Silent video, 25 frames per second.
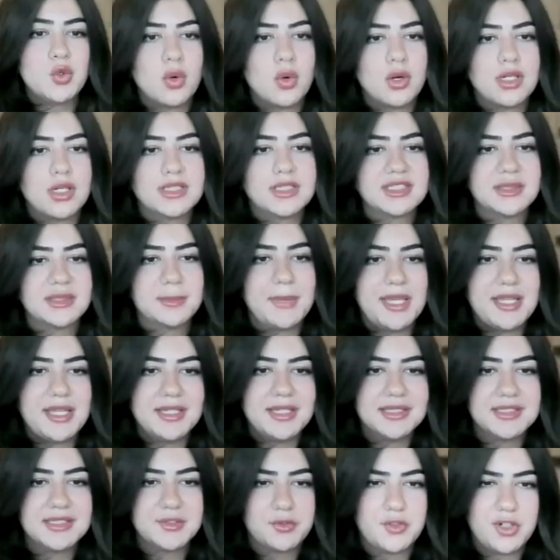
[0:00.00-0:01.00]
towards
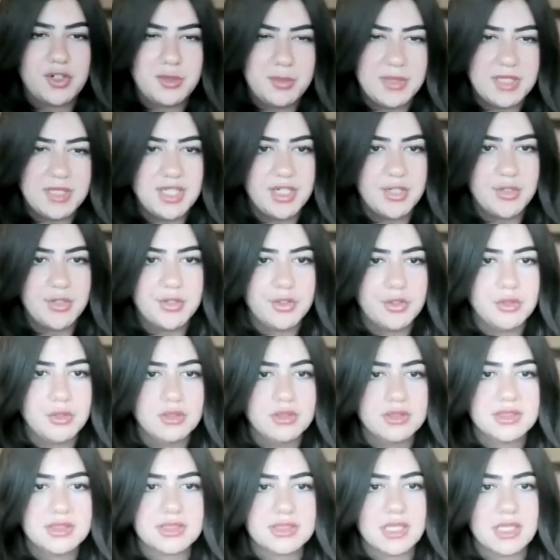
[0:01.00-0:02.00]
maintenance-free
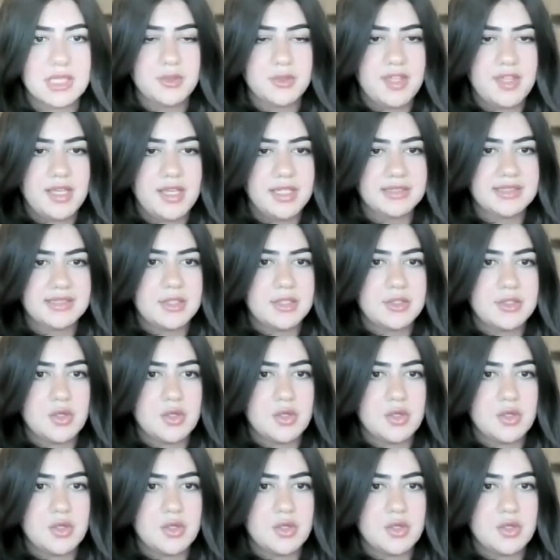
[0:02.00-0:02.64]
materials, so things